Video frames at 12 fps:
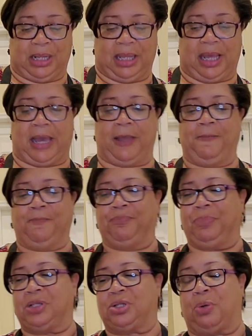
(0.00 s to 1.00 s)
Okay?
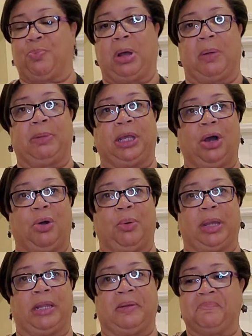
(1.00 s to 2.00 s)
So I'm probably
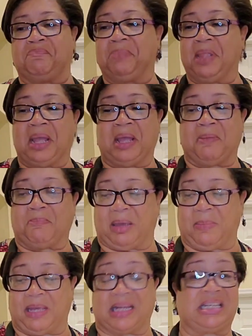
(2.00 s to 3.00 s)
going
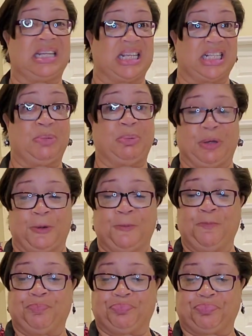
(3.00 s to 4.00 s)
maybe a teaspoon